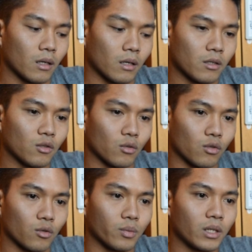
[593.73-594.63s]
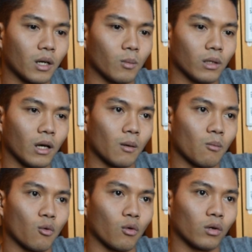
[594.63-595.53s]
you'll become a lot
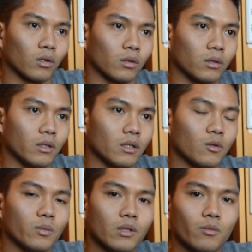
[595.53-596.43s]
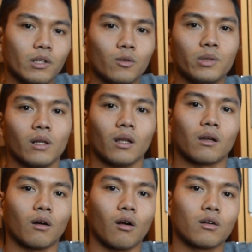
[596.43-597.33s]
more, it'll be a
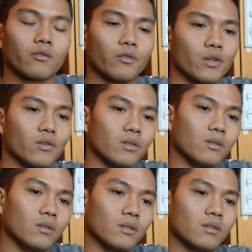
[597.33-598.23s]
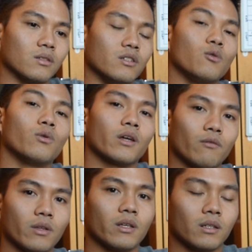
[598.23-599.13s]
lot harder for you to deal with
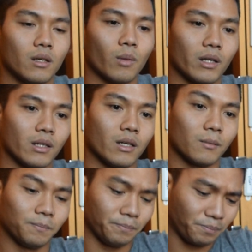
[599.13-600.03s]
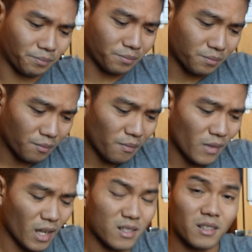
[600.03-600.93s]
everything day by day
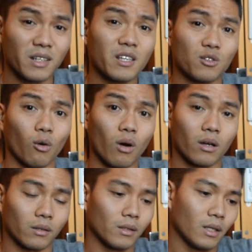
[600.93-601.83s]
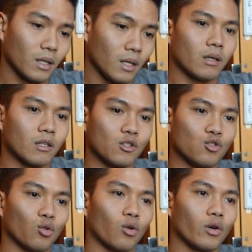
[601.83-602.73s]
as the days go on.
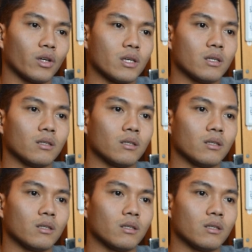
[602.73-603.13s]
enjoy